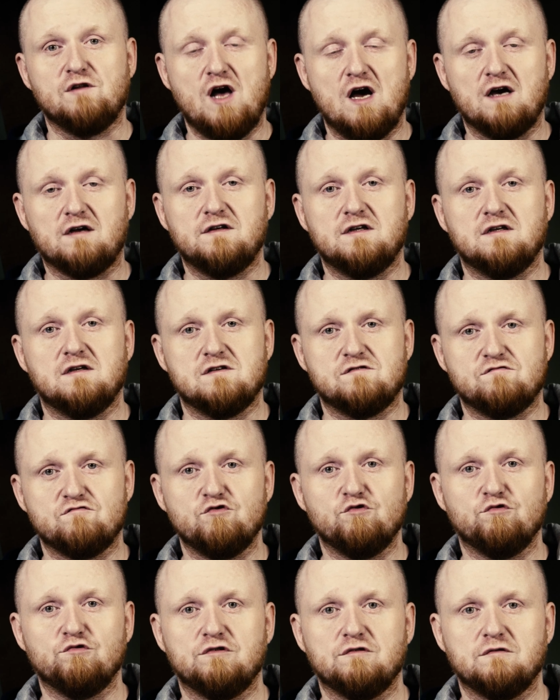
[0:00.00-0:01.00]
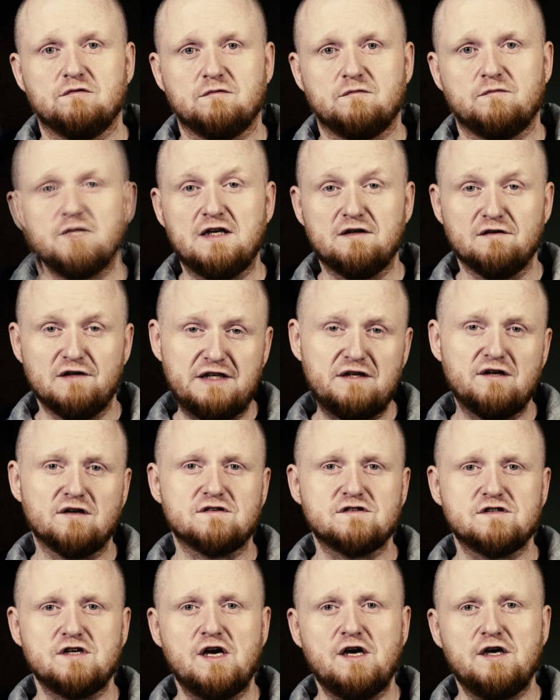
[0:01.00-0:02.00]
logged in as root. In
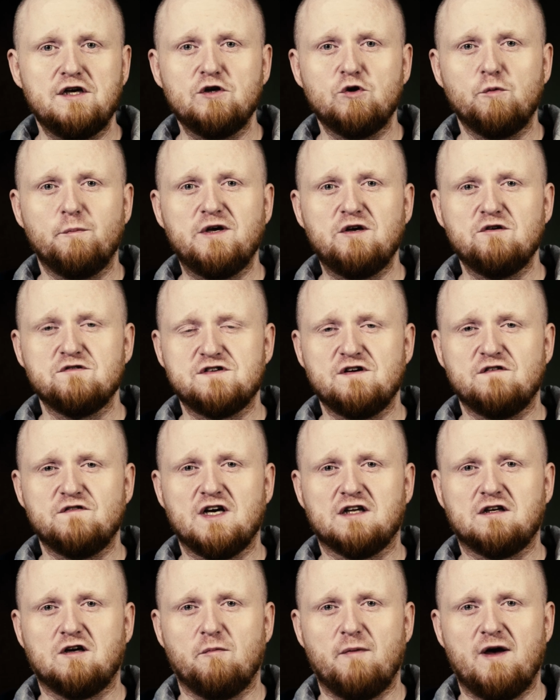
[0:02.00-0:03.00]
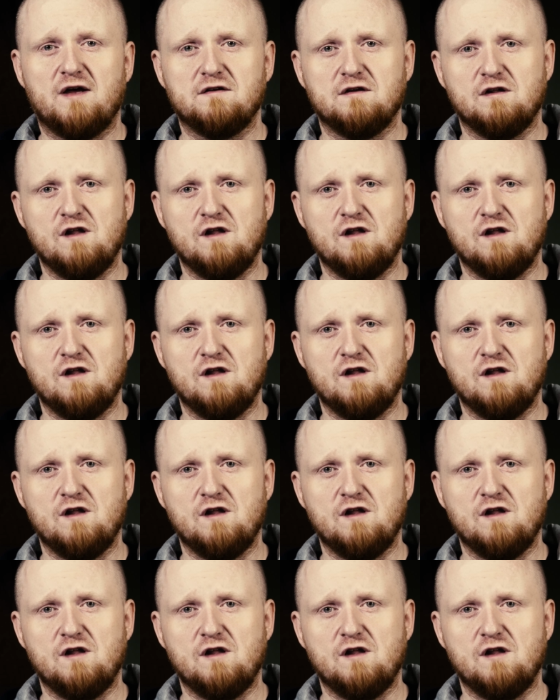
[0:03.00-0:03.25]
Linux, you'll be using that command a